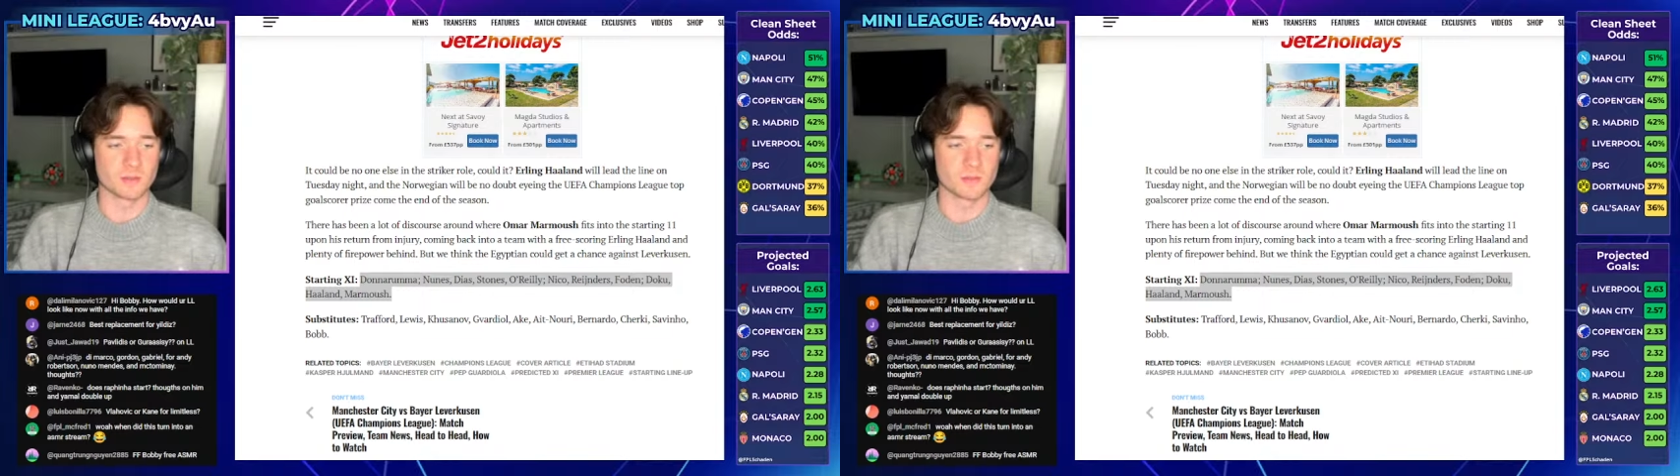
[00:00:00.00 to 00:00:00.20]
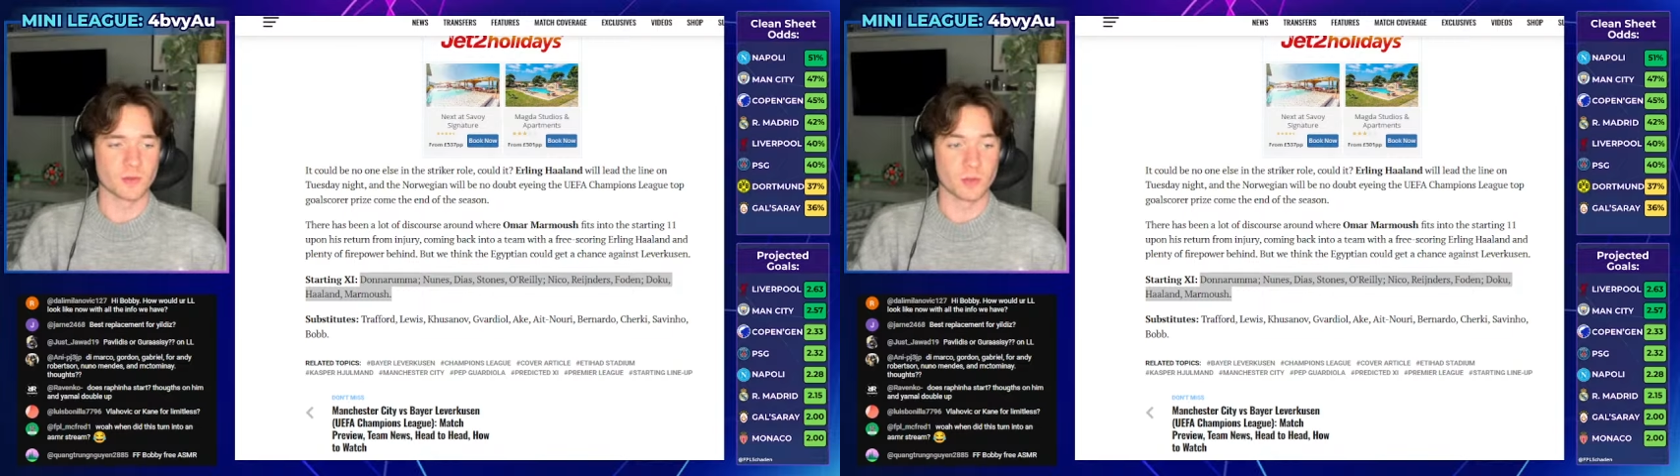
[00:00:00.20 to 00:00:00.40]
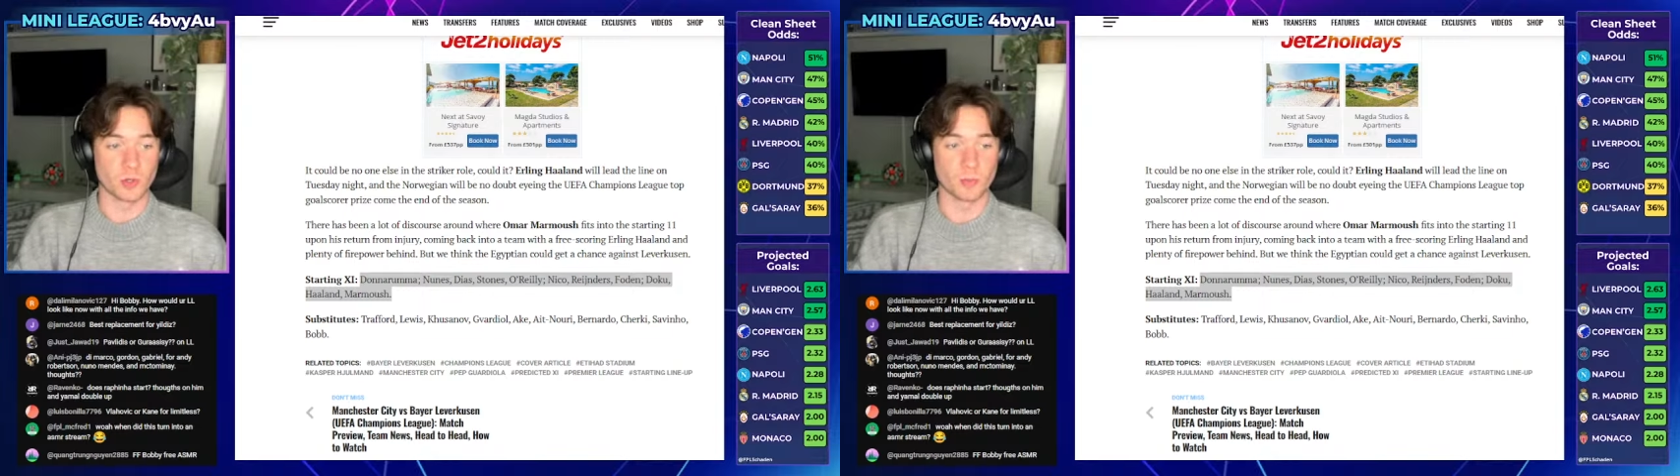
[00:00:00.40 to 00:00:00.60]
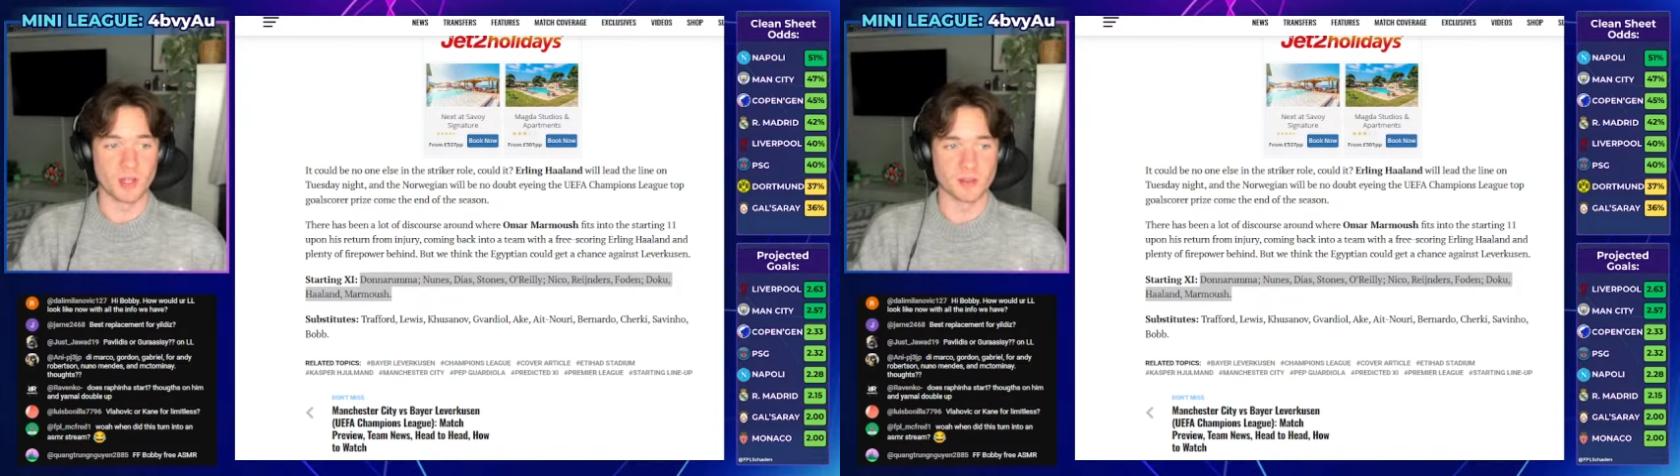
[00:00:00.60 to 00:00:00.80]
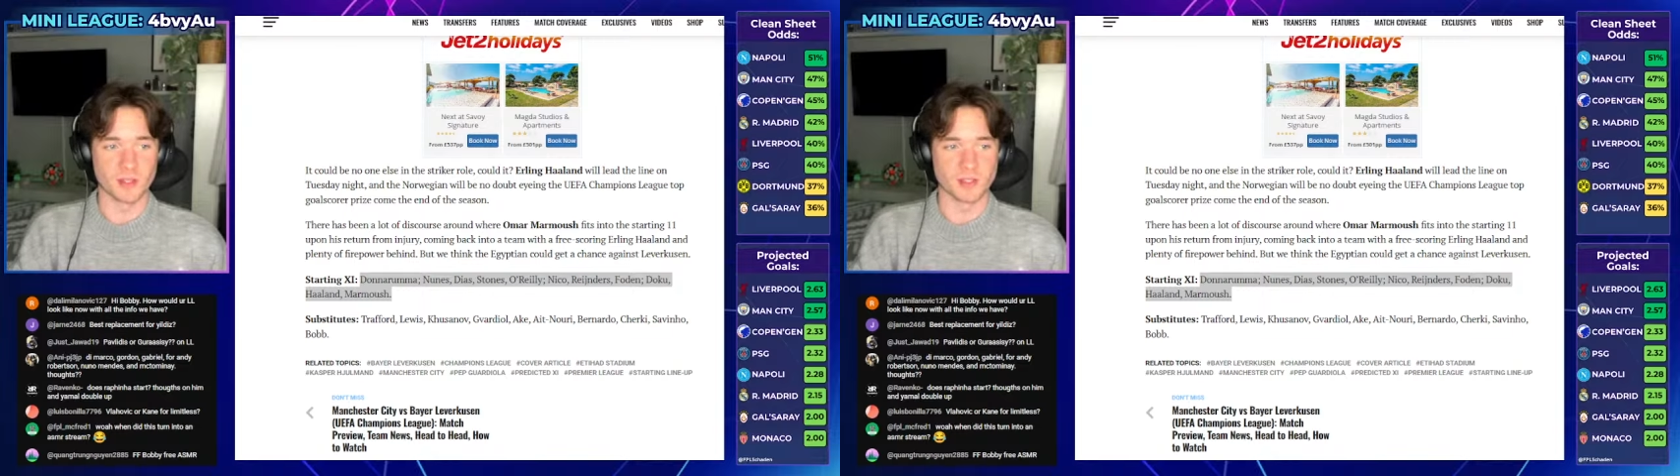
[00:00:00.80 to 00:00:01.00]
for Nuno
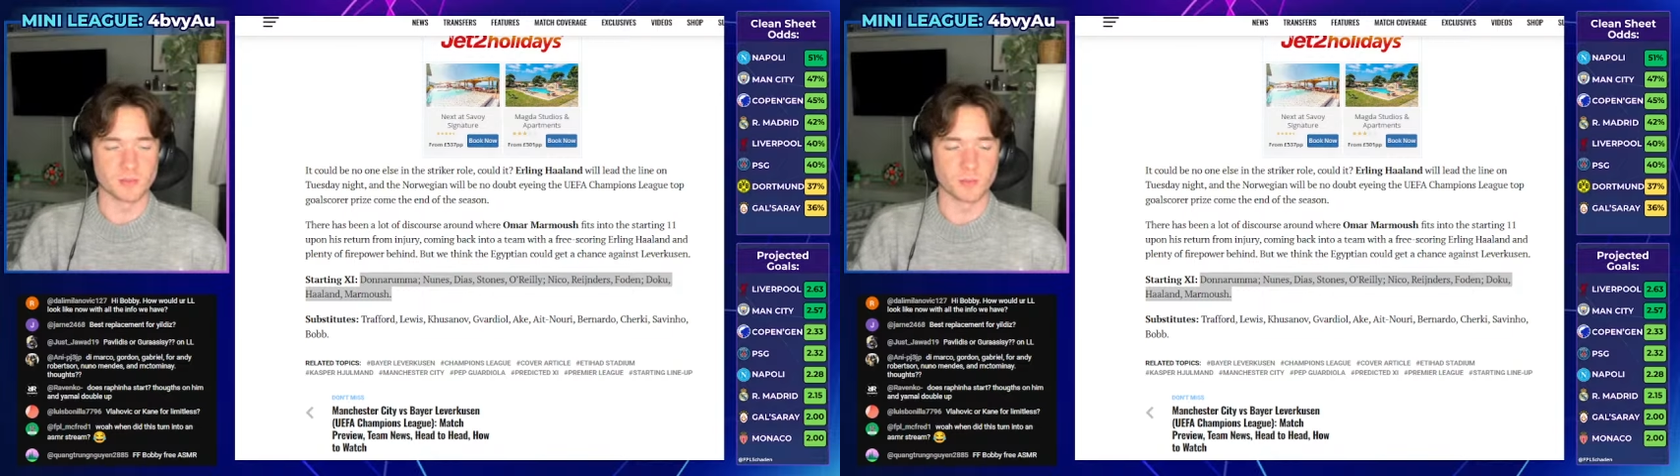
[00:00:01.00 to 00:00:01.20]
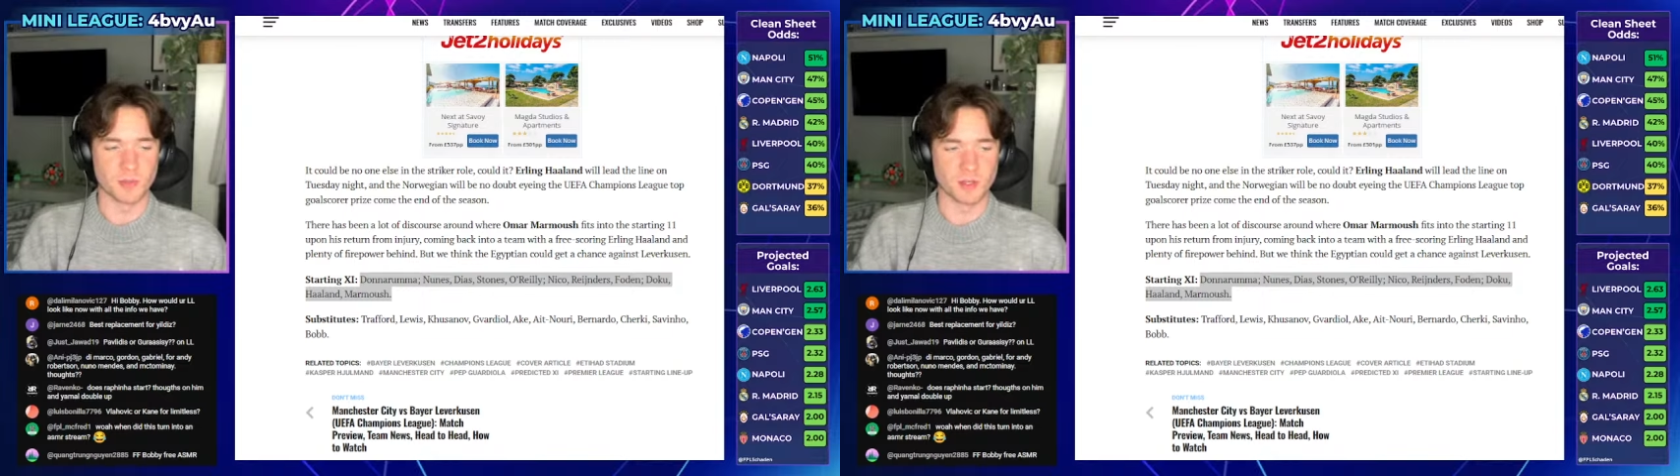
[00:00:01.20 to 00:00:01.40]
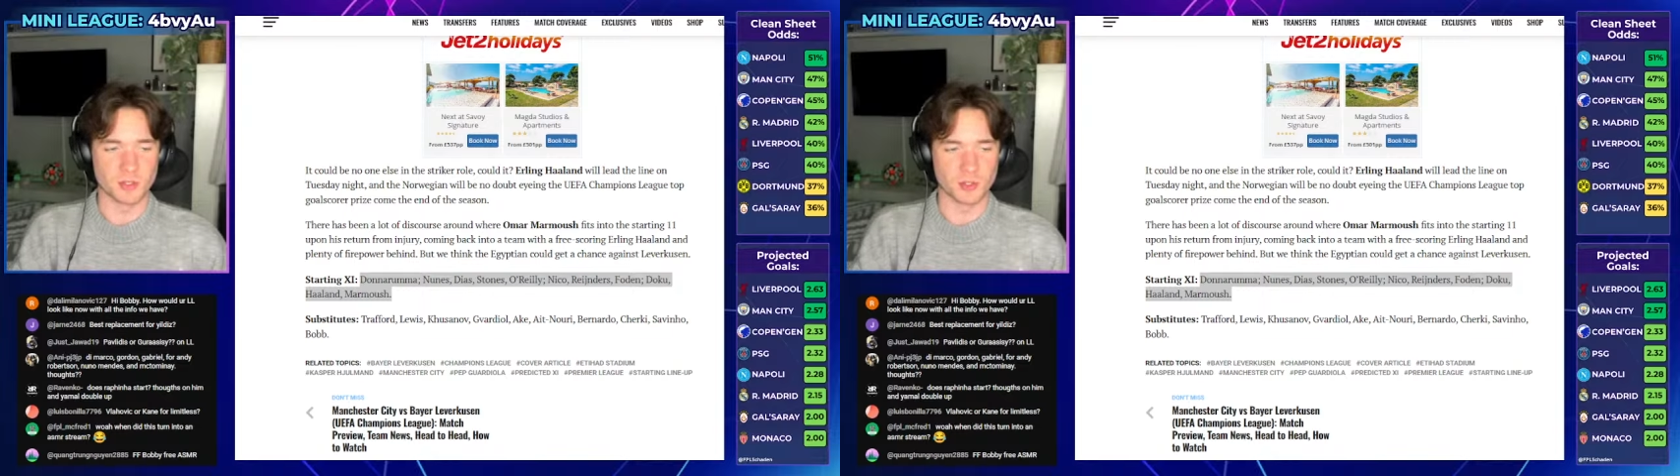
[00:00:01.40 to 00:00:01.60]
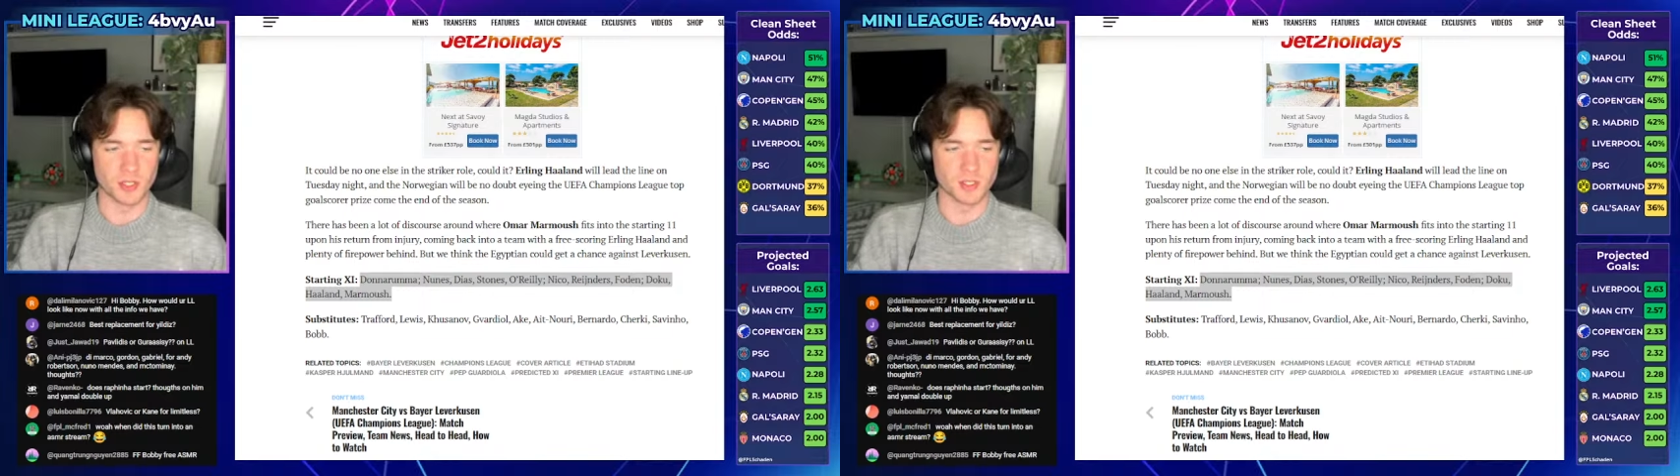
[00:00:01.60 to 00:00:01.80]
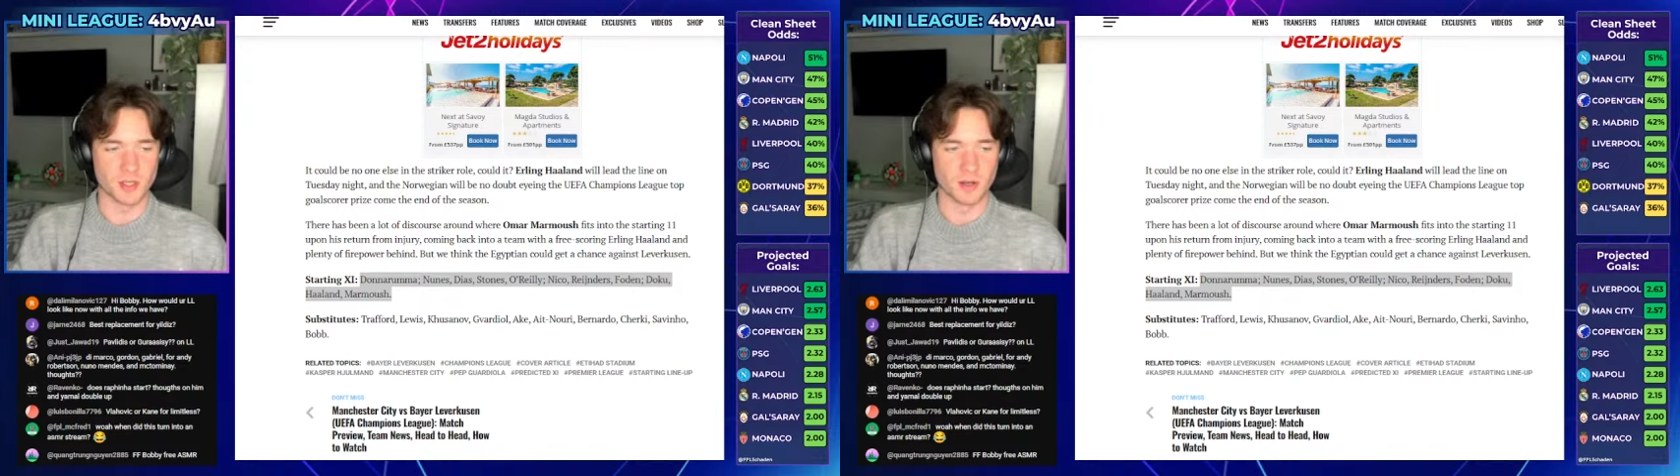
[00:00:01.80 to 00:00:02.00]
Mendes would be the
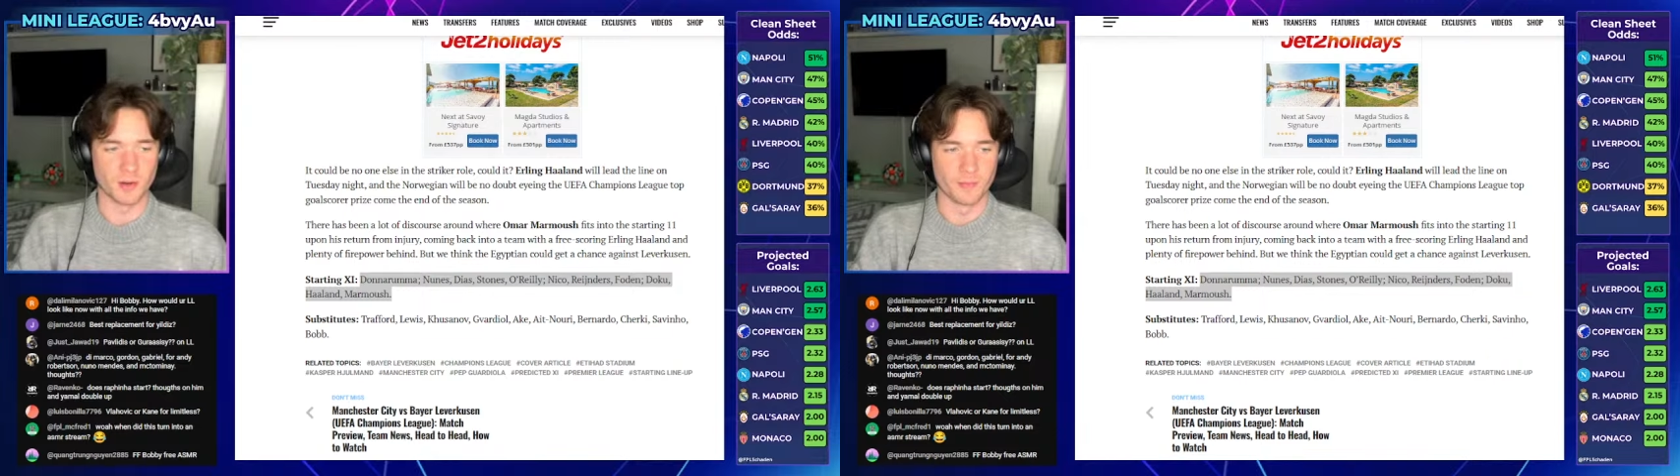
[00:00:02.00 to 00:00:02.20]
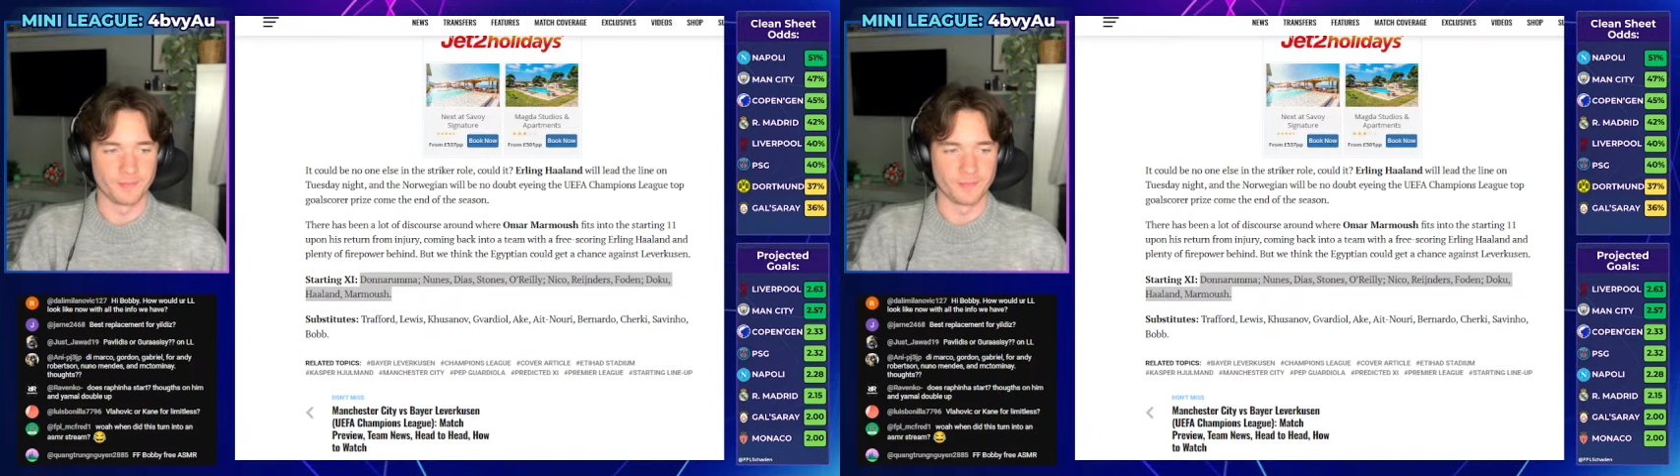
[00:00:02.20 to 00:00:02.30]
choice there.